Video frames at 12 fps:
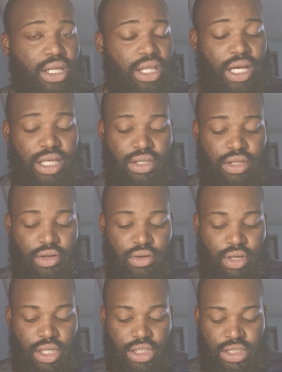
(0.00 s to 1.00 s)
like
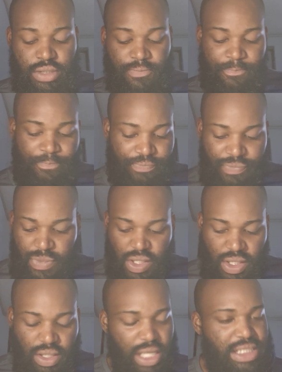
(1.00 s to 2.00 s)
because
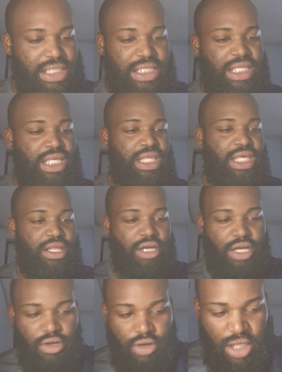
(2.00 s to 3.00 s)
that's just neither
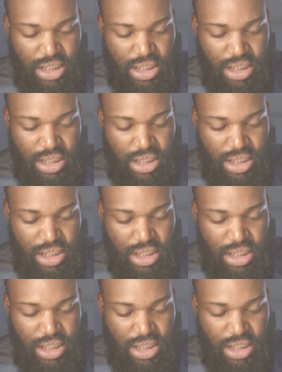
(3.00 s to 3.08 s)
here nor there.